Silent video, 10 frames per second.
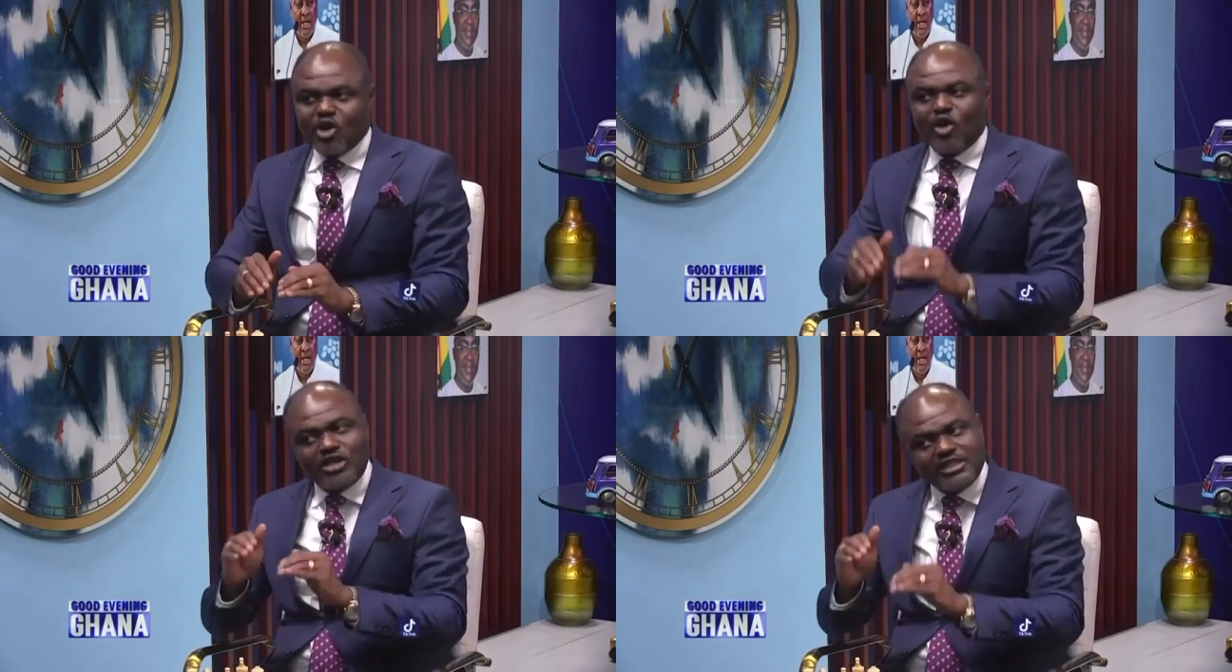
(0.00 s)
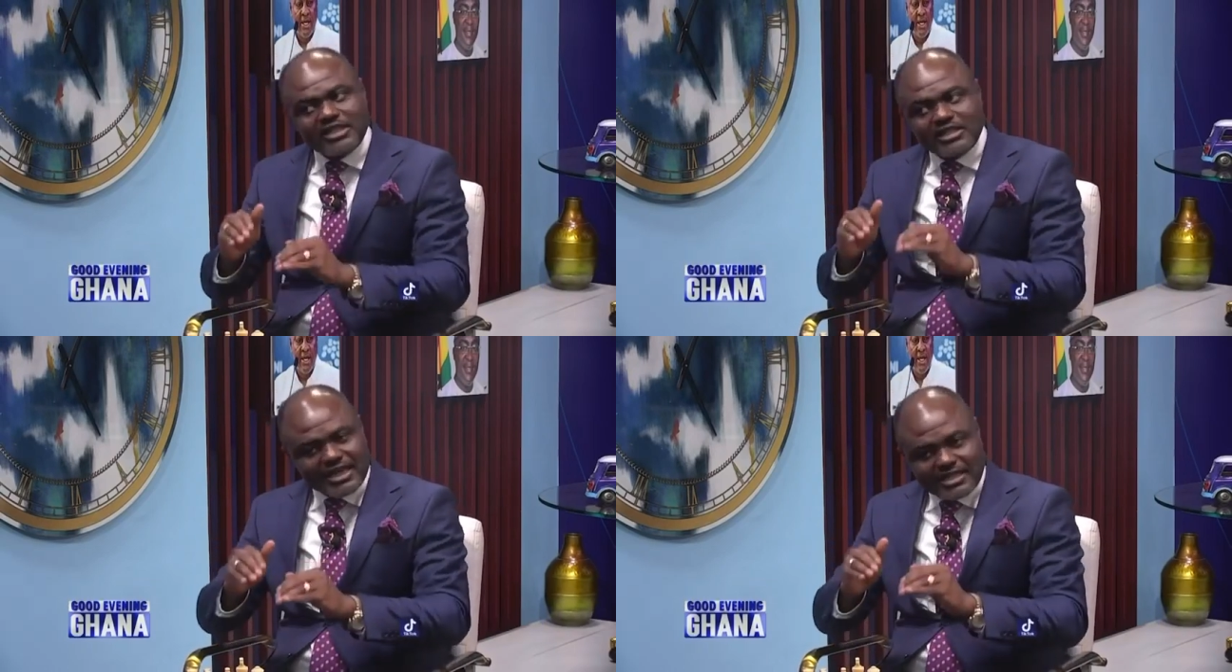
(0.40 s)
Until
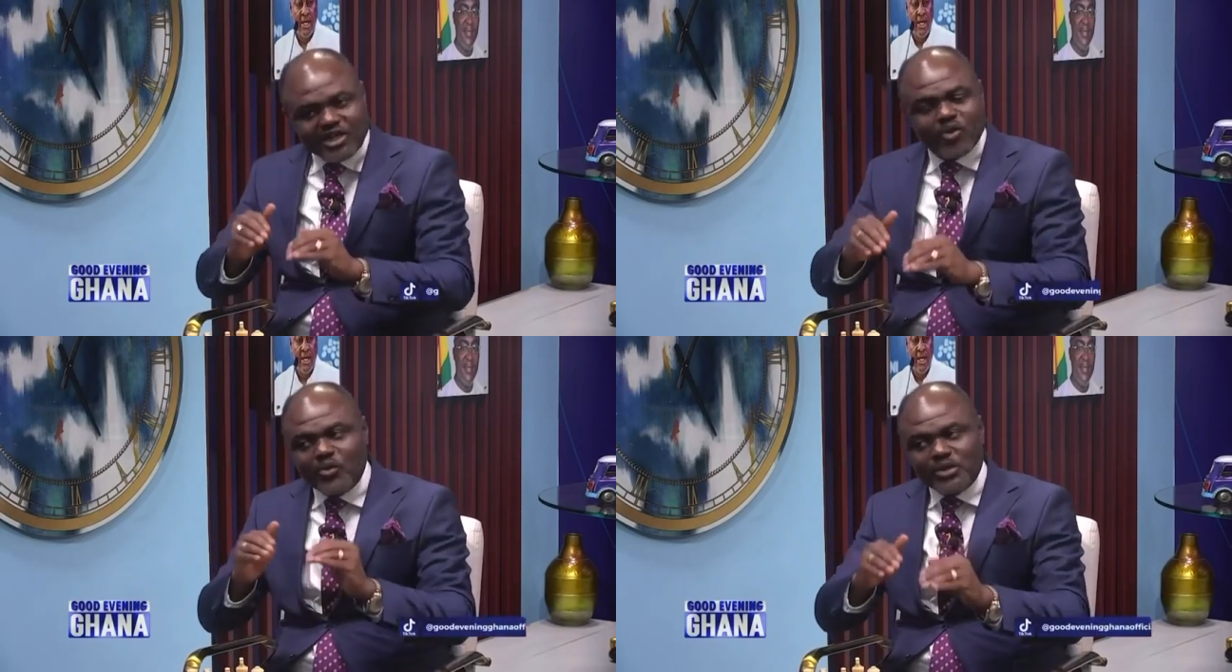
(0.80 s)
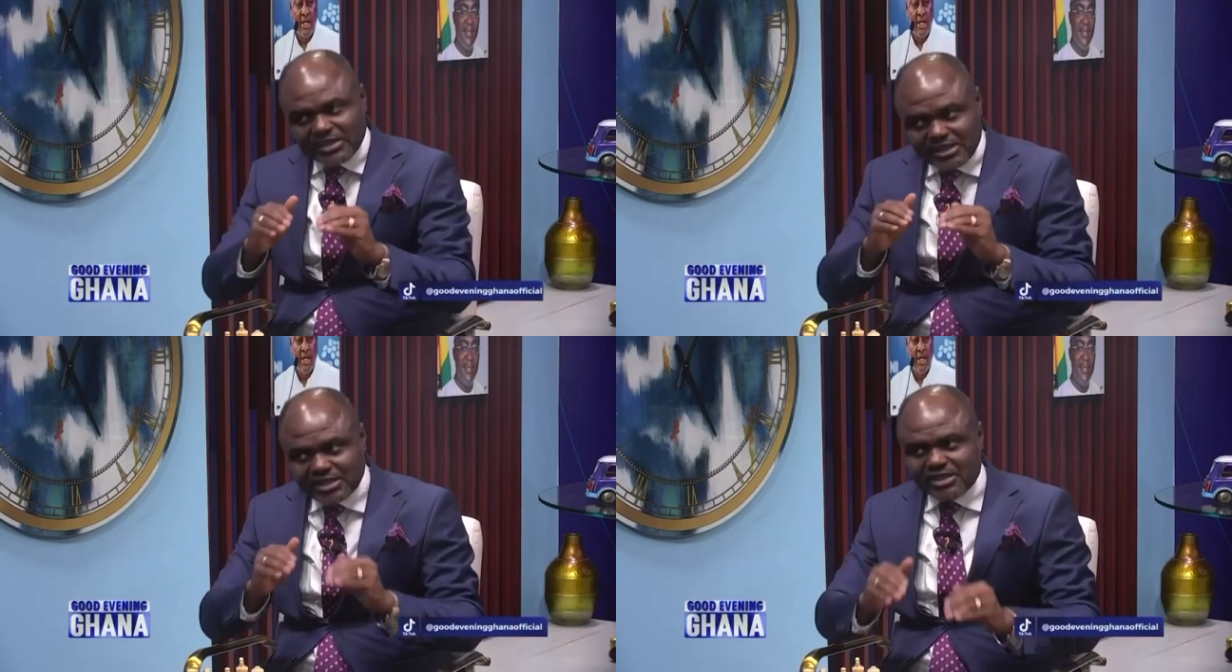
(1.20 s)
that day when we
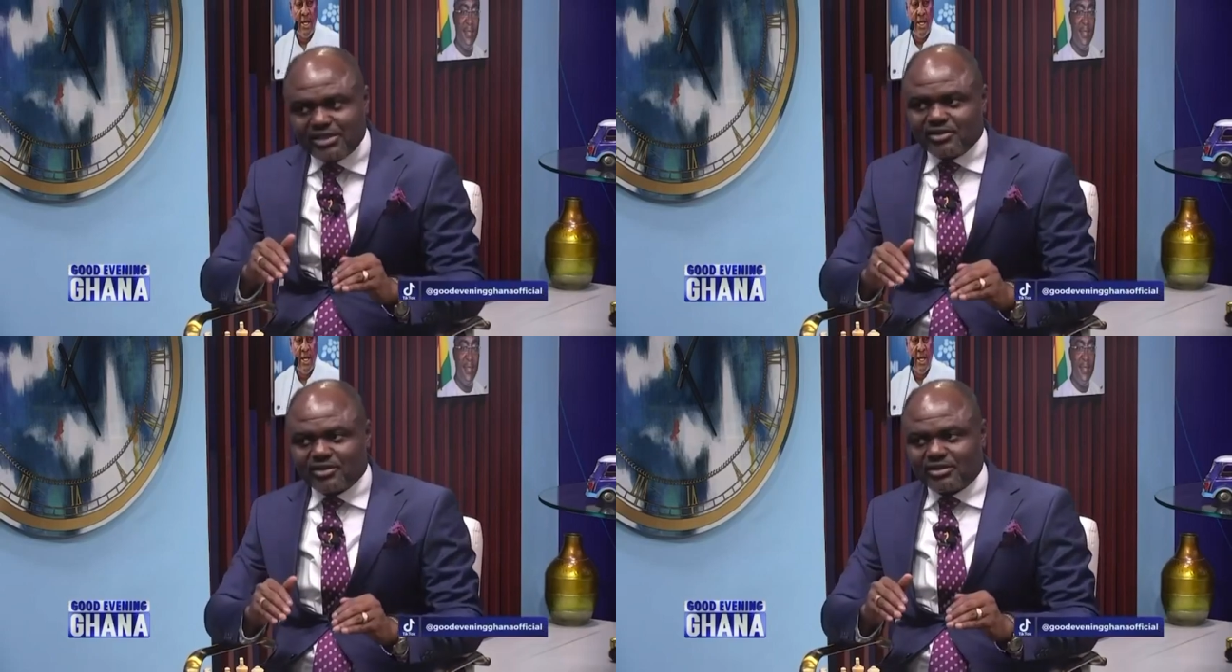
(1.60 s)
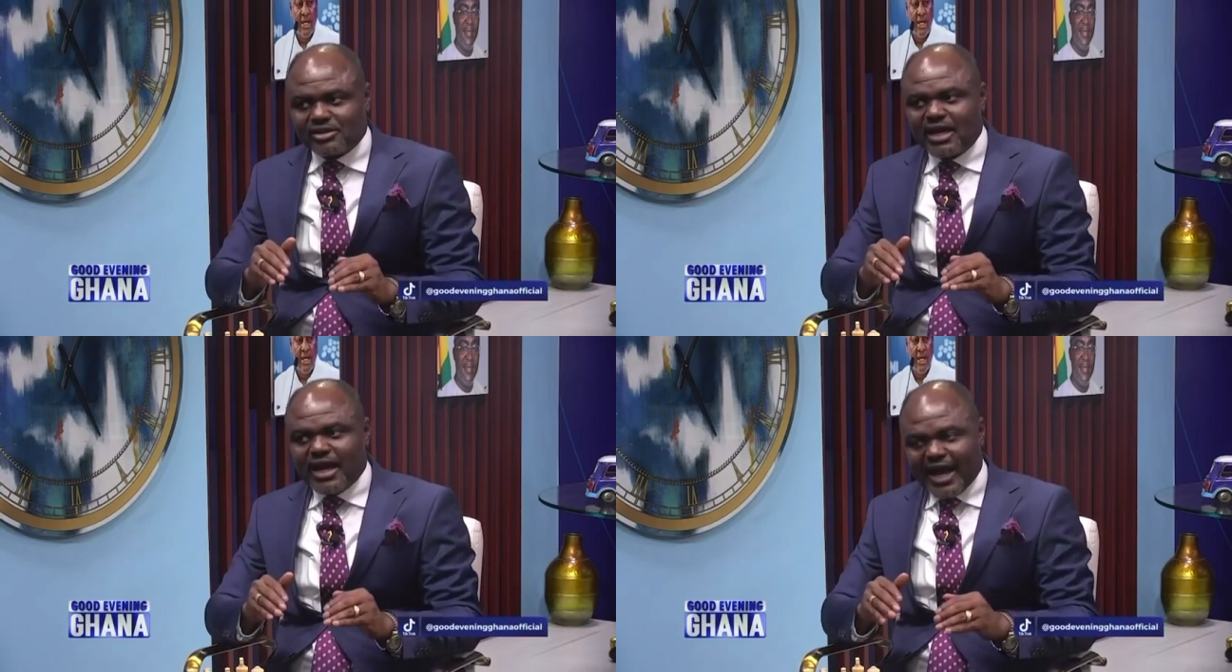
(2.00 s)
see Jesus,
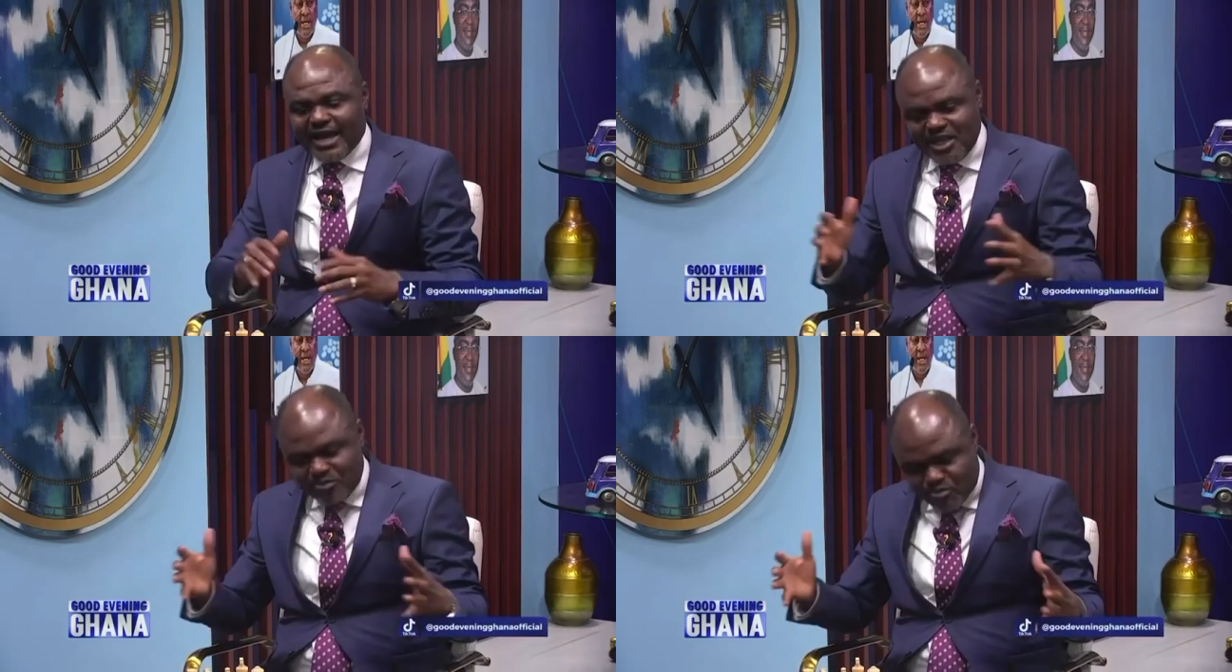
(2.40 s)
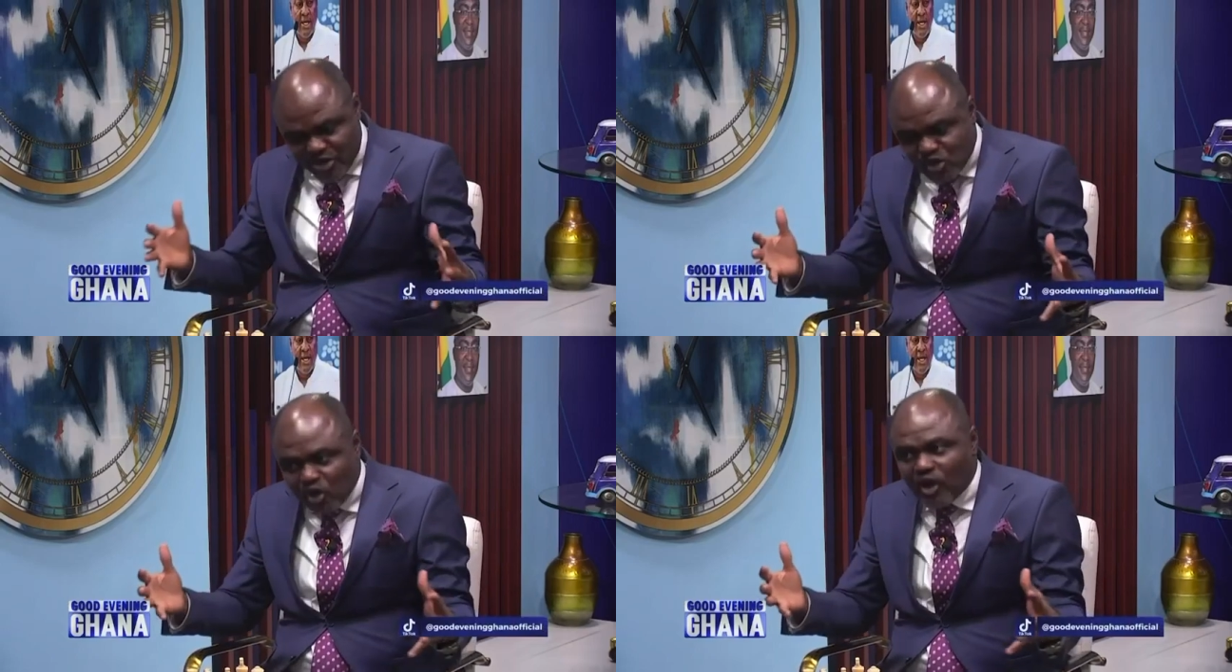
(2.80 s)
and he
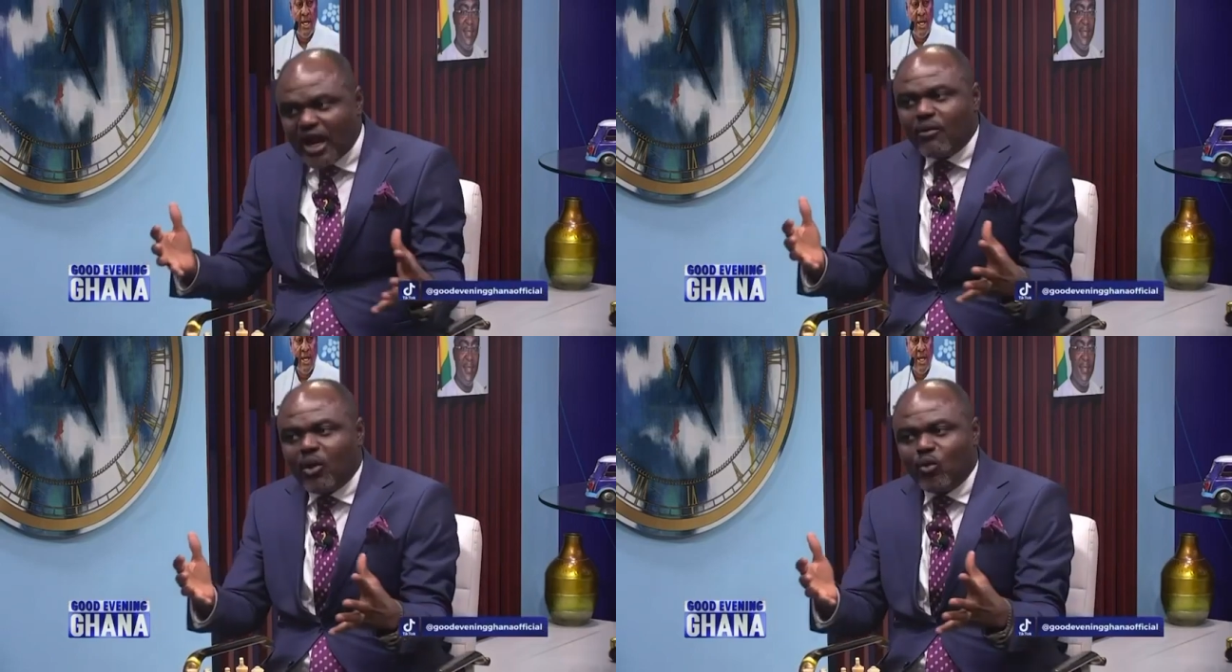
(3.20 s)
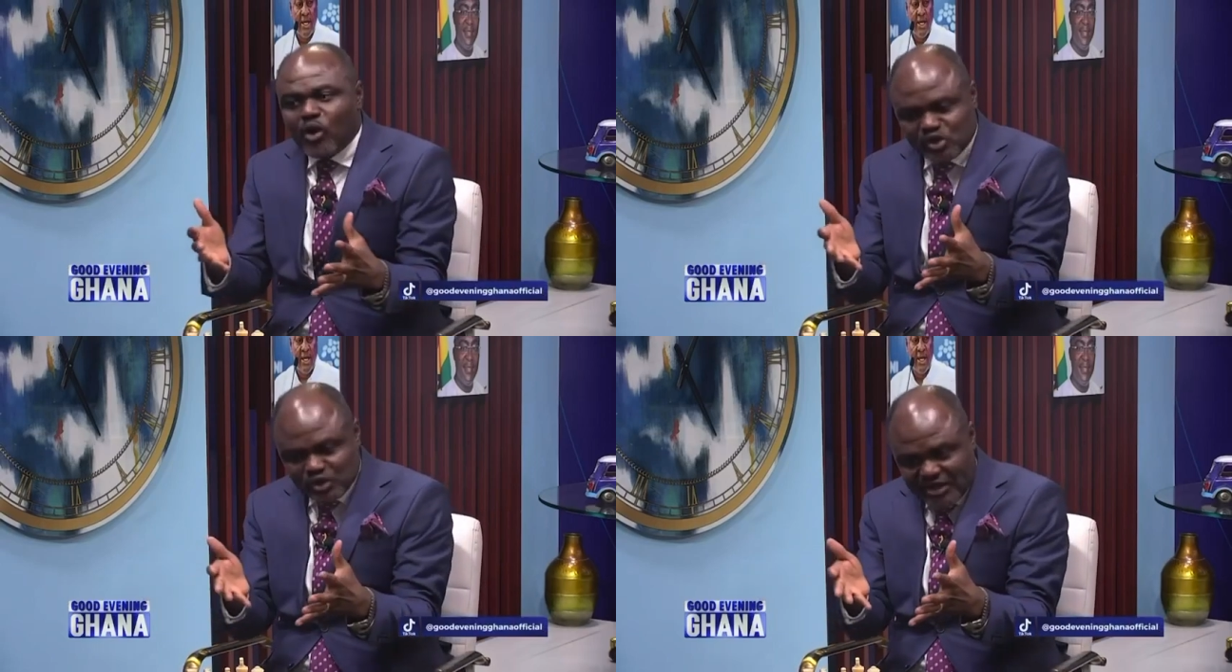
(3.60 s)
brings all our works
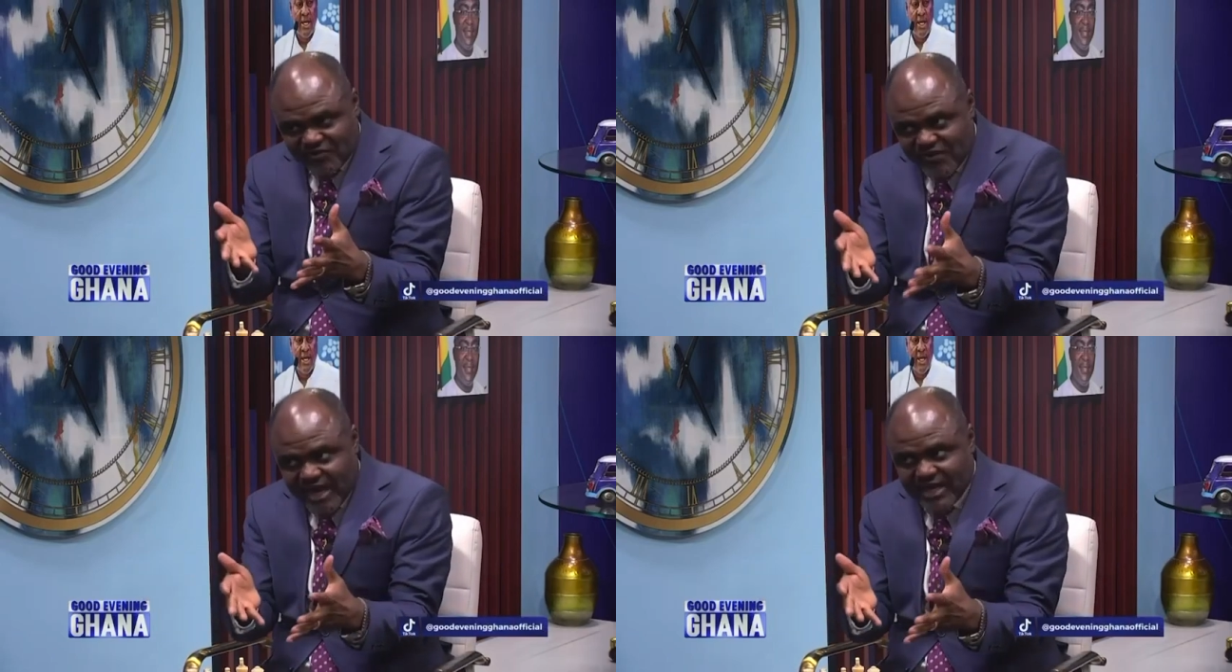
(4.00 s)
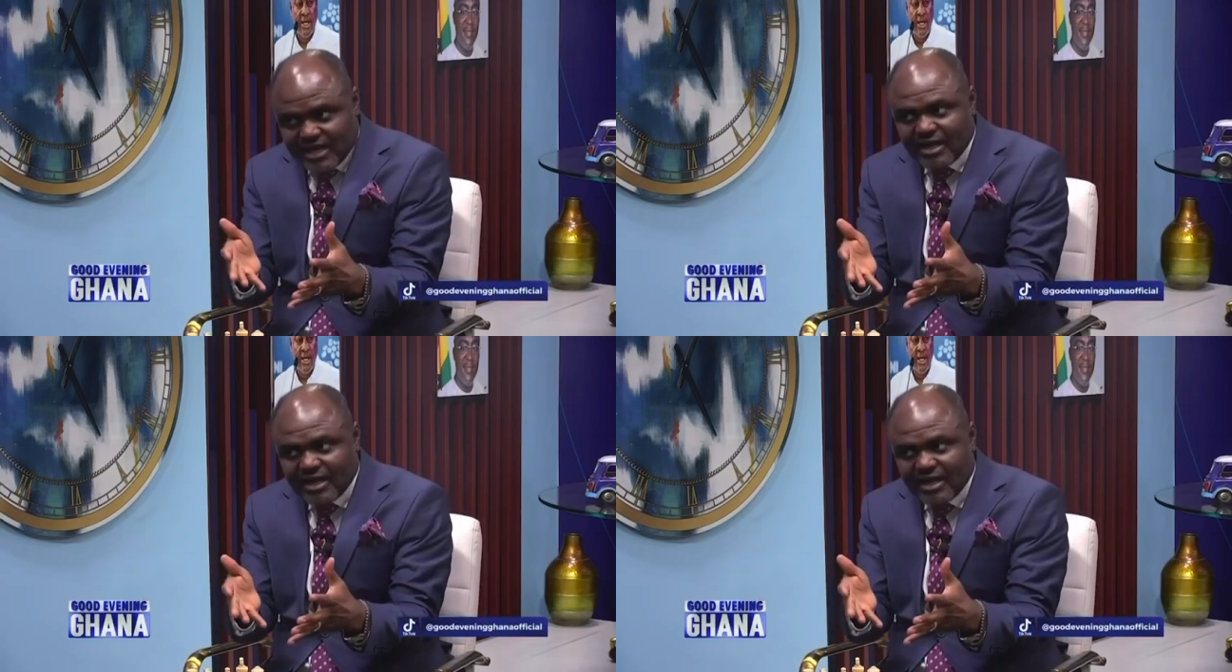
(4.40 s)
to the fire,